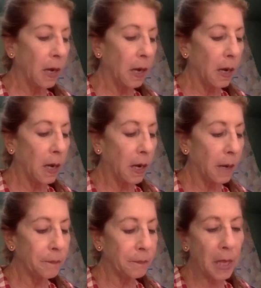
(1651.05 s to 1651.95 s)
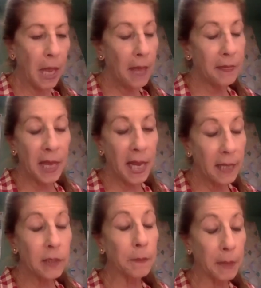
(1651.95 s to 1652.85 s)
And they
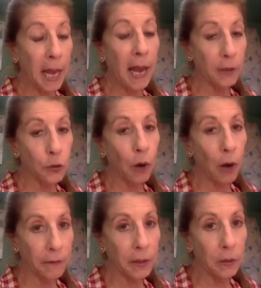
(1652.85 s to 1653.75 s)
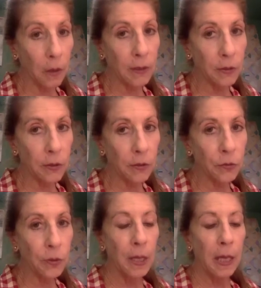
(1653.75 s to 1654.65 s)
had some catastrophic losses.